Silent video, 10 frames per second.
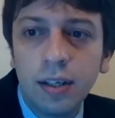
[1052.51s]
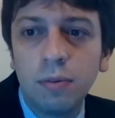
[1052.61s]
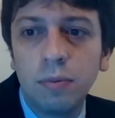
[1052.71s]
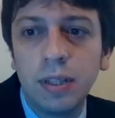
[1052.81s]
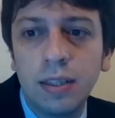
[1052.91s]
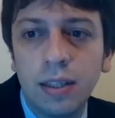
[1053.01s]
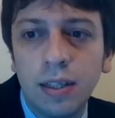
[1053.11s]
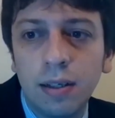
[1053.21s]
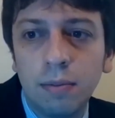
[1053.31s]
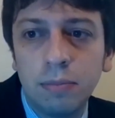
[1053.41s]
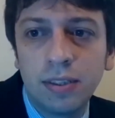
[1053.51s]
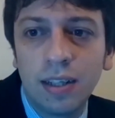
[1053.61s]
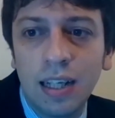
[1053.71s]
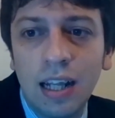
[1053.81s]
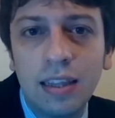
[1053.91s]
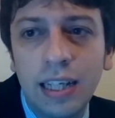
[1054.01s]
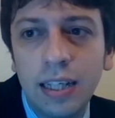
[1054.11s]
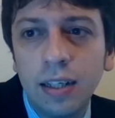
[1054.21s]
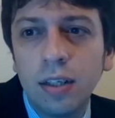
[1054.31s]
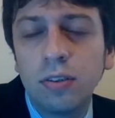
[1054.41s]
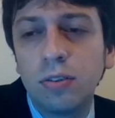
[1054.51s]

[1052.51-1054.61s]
with Mr. Al-Aldin.